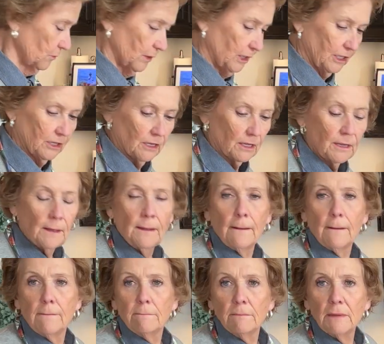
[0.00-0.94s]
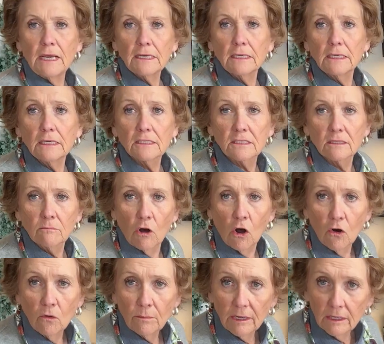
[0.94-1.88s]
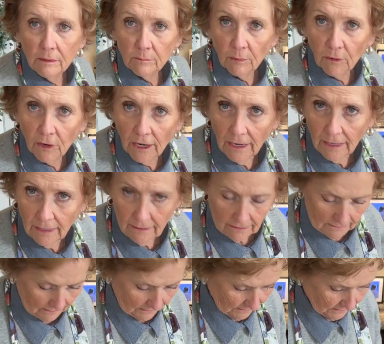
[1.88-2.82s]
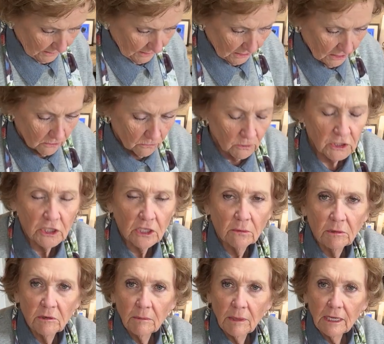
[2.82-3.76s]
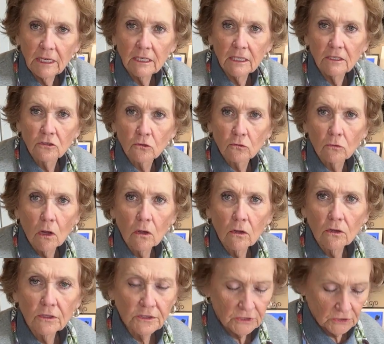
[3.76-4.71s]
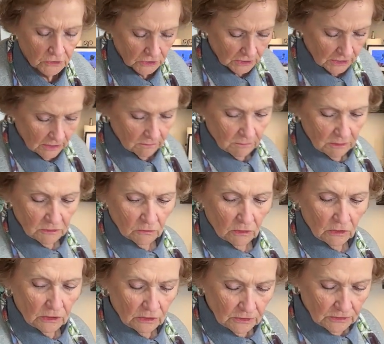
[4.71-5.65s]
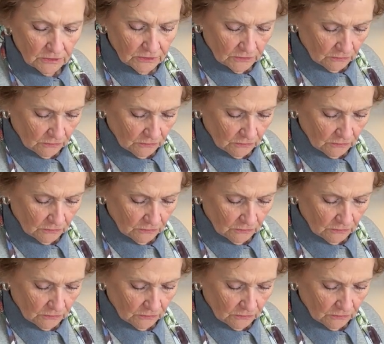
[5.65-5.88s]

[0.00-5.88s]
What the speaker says: with making some homemade bread, which can be made into rolls or cinnamon rolls